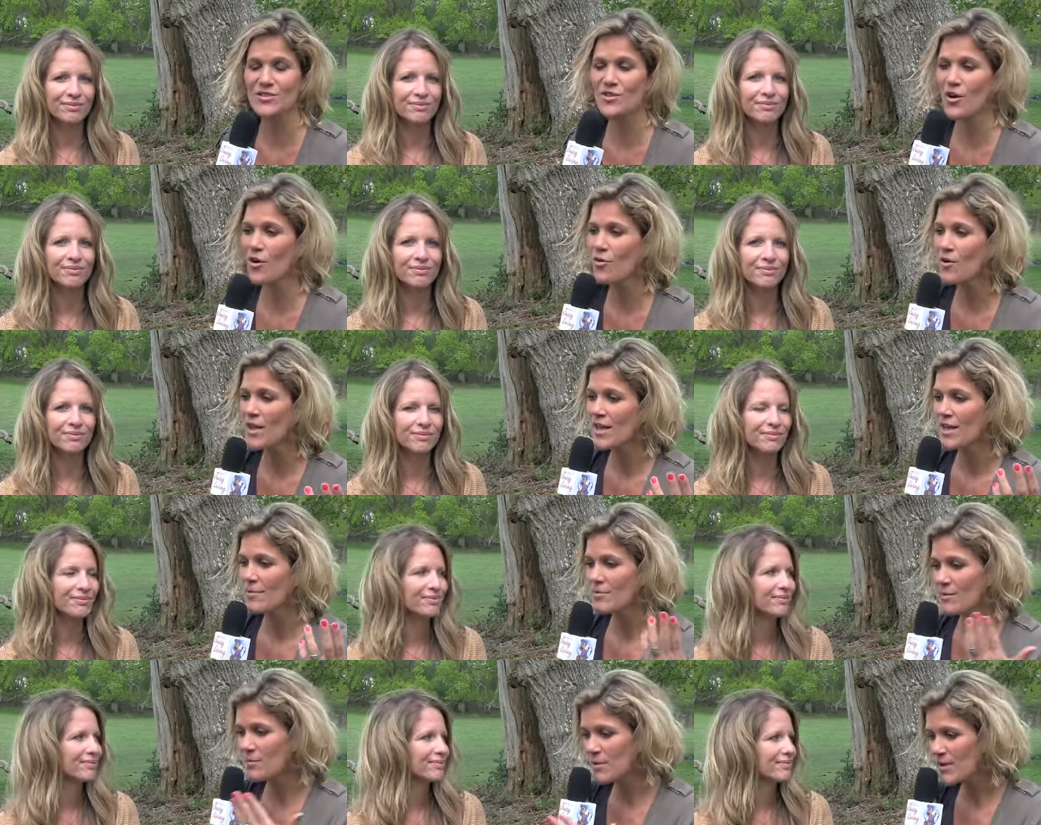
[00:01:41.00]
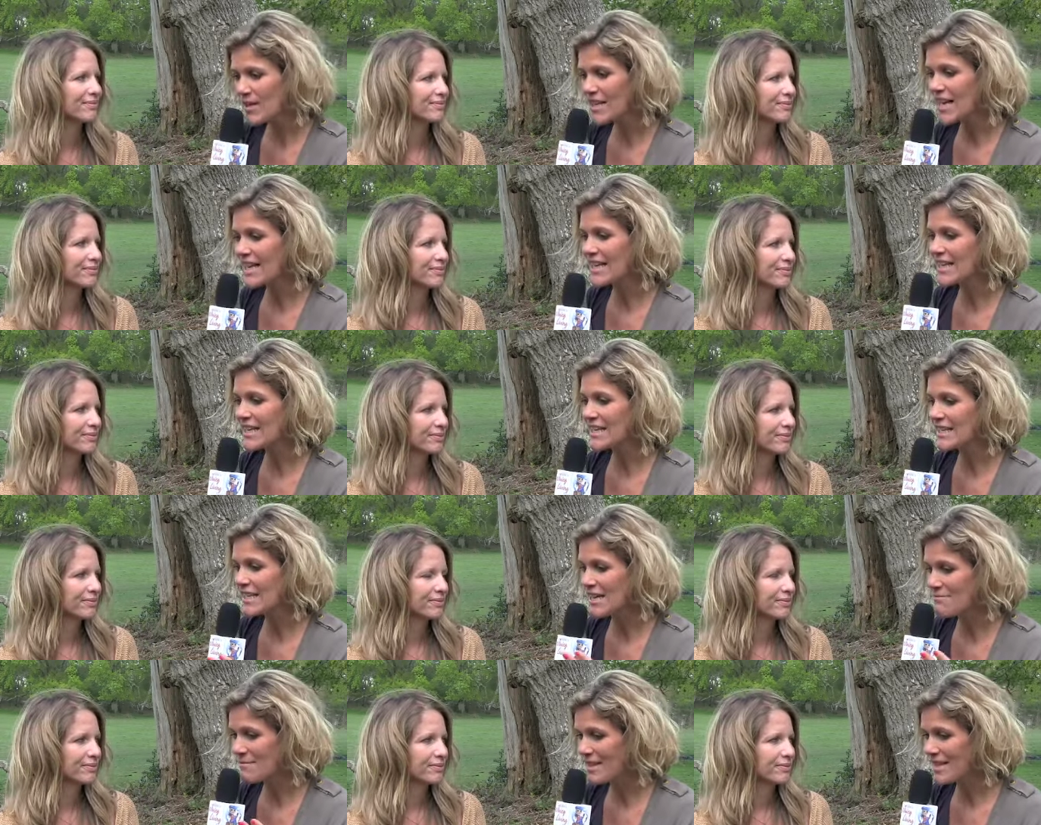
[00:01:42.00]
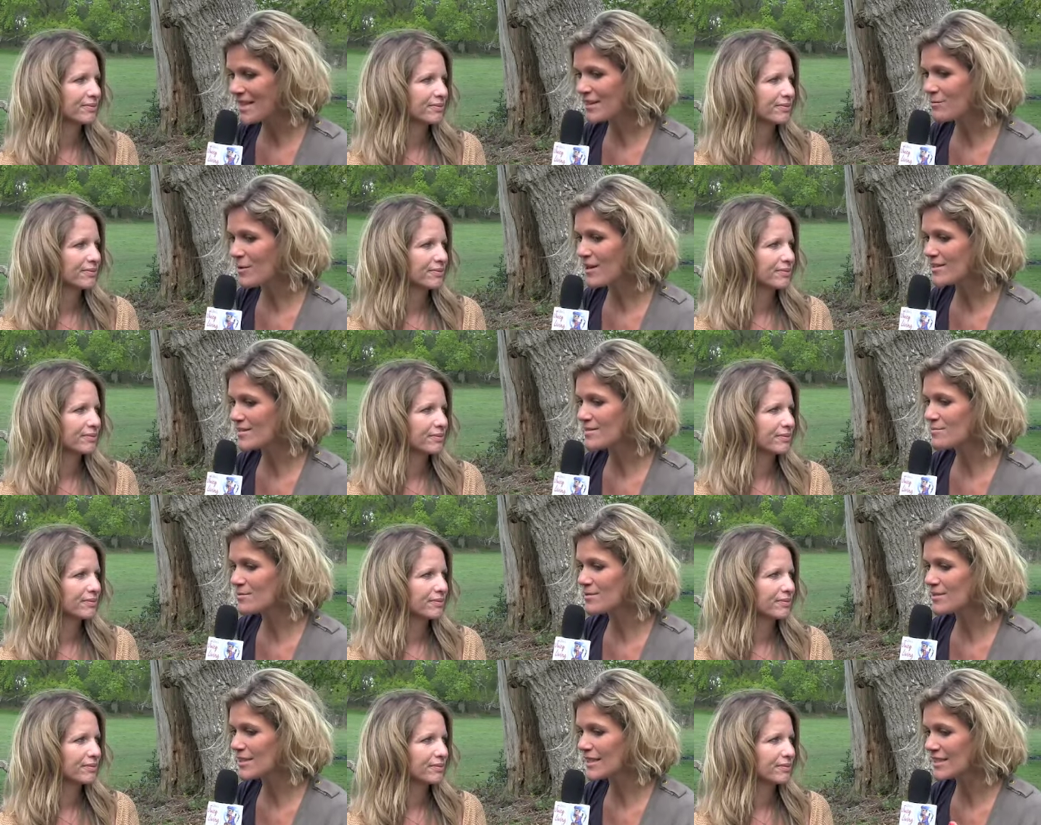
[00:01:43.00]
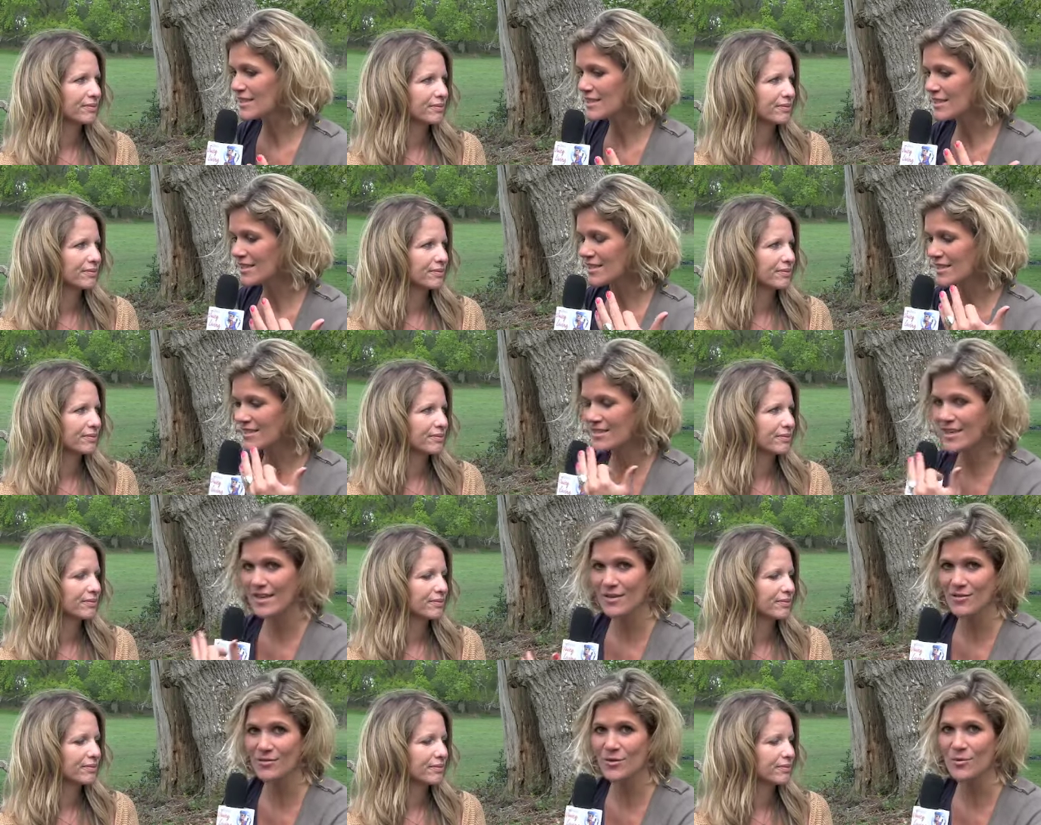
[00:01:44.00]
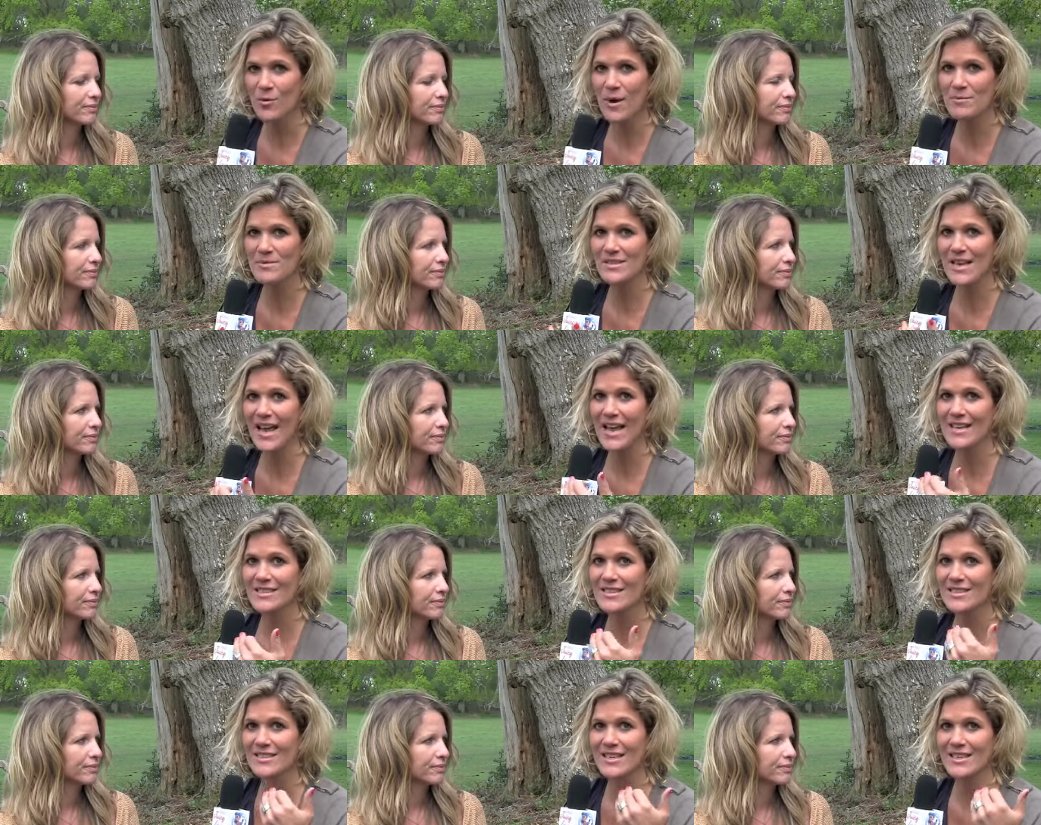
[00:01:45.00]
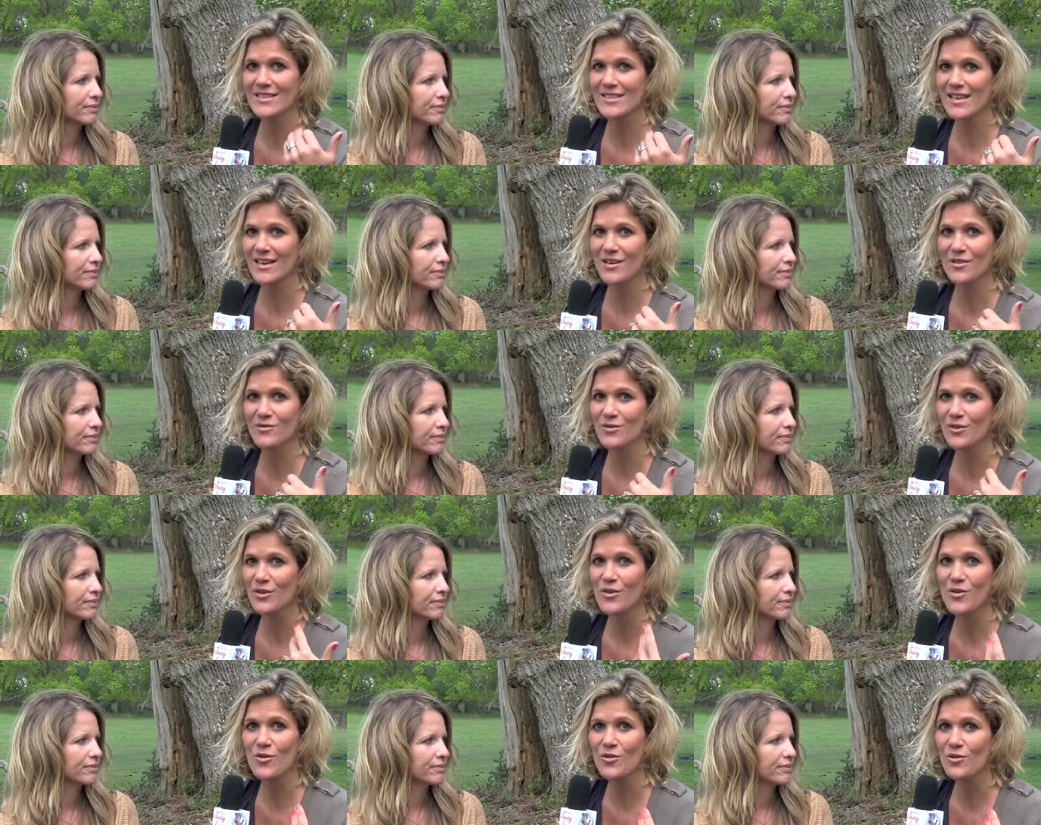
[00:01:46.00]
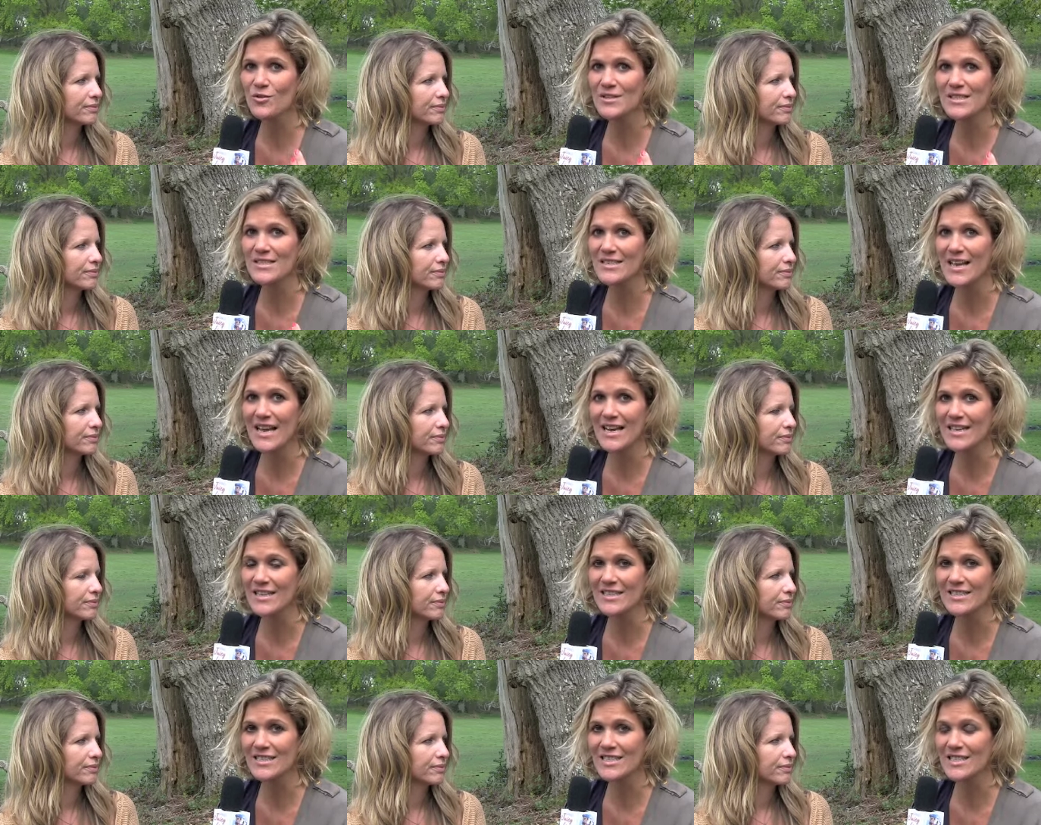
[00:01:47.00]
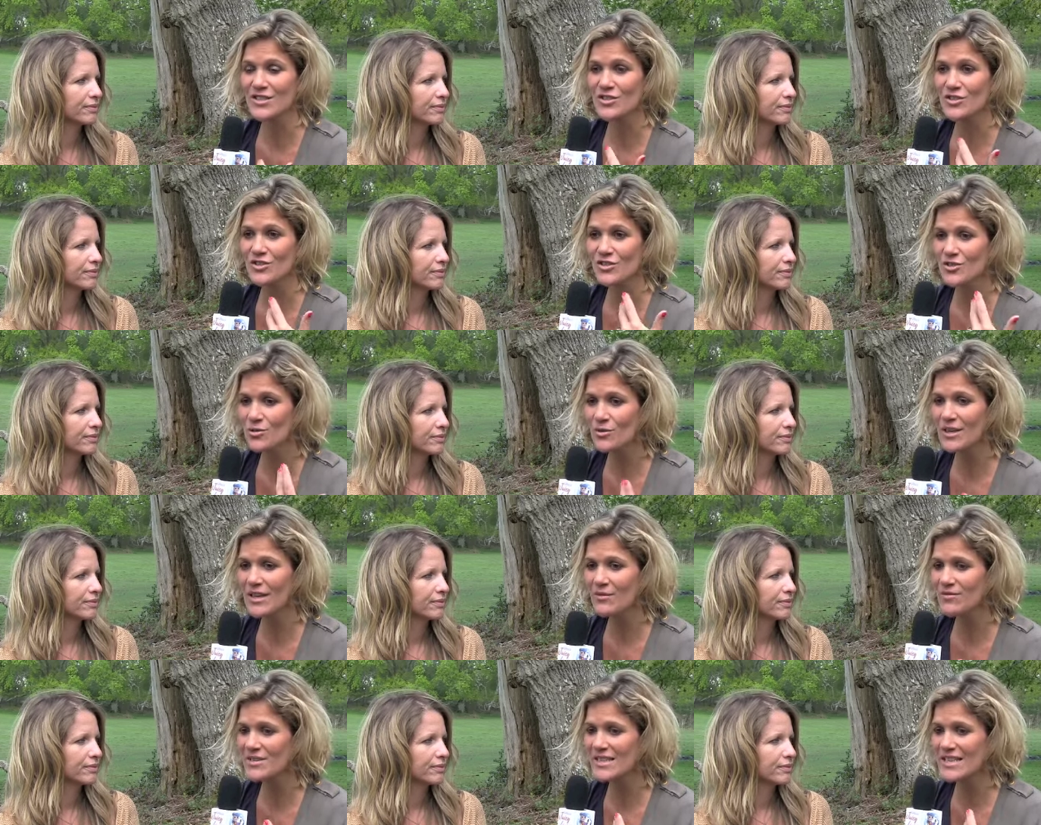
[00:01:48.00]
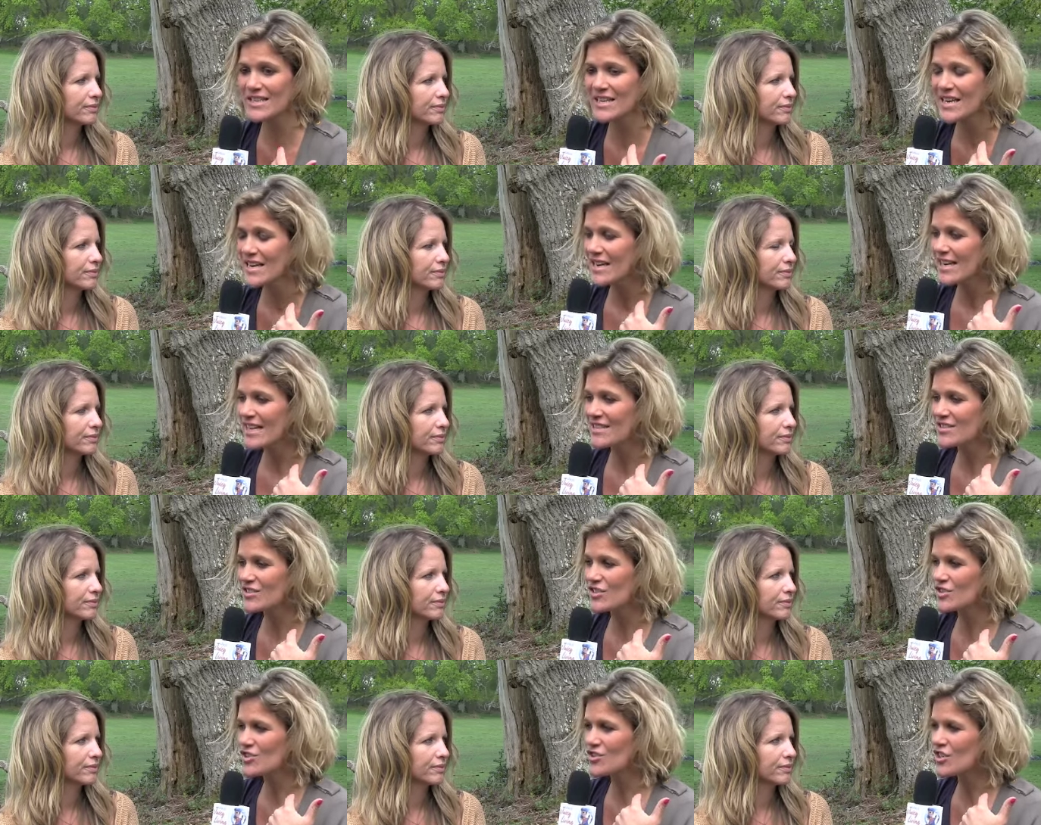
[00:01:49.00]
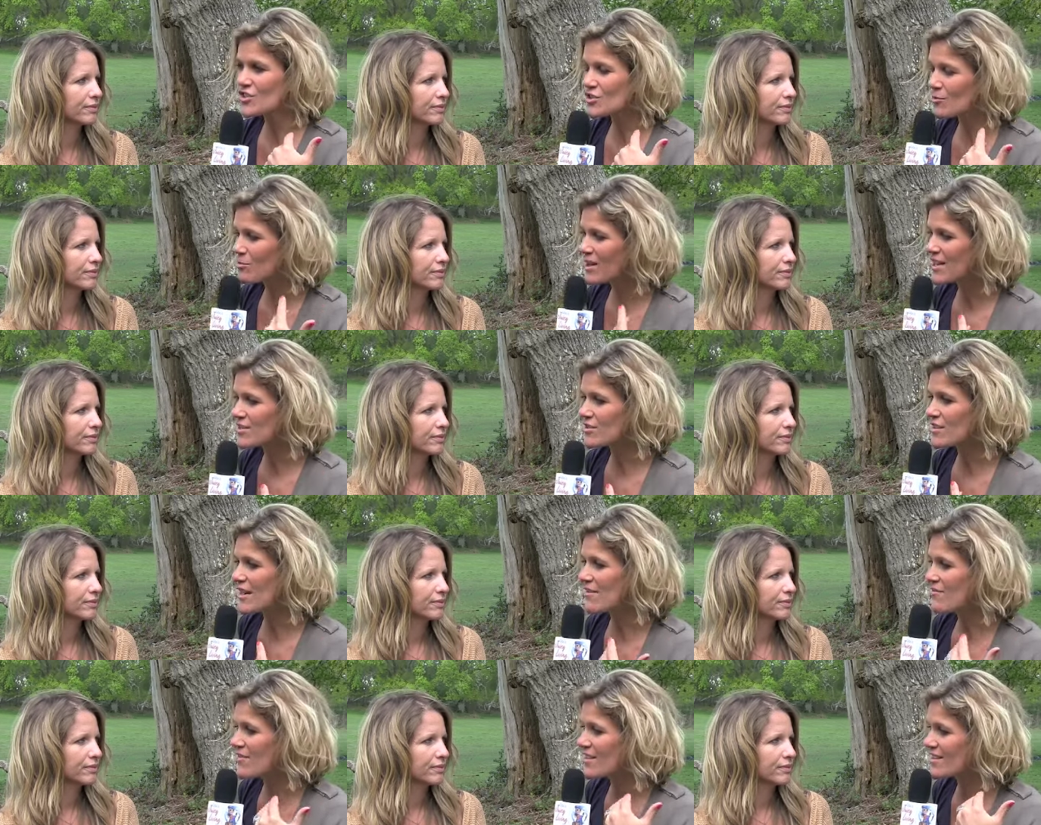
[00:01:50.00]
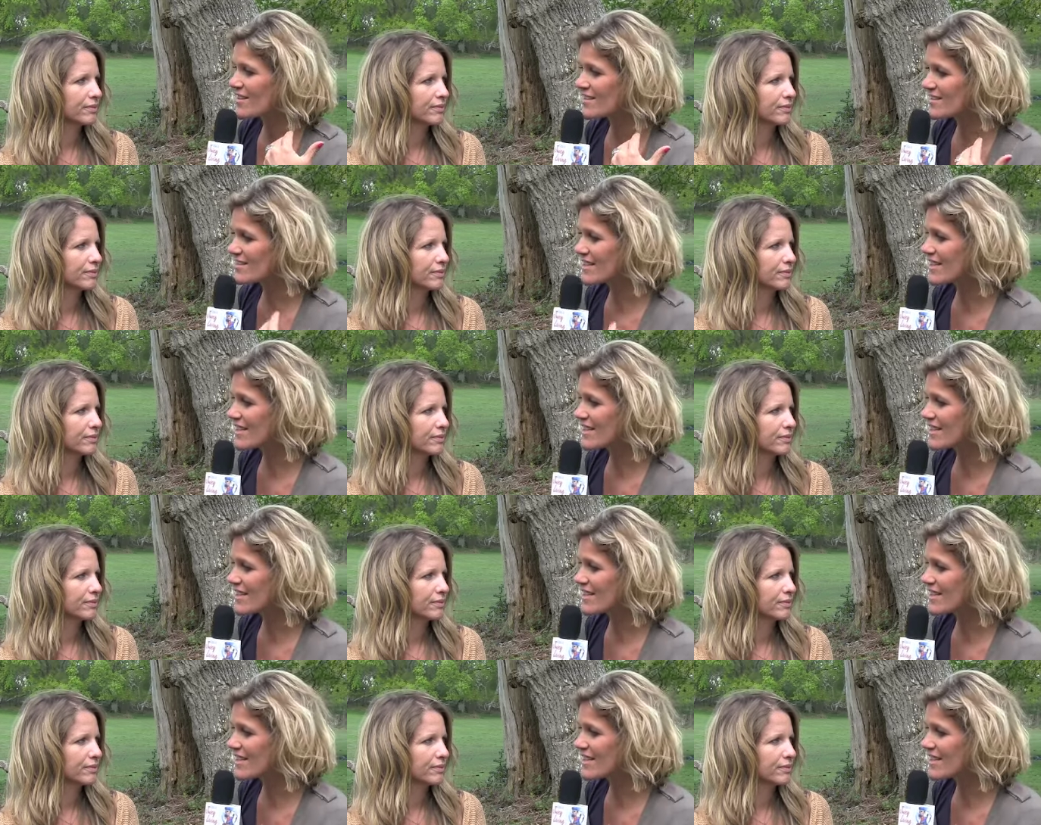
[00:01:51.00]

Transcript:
Speaker 1: so people like Linda make it possible, and she takes care of the website, she takes care of the logo design, and she is just so gifted. It's just such a pleasure, and I feel these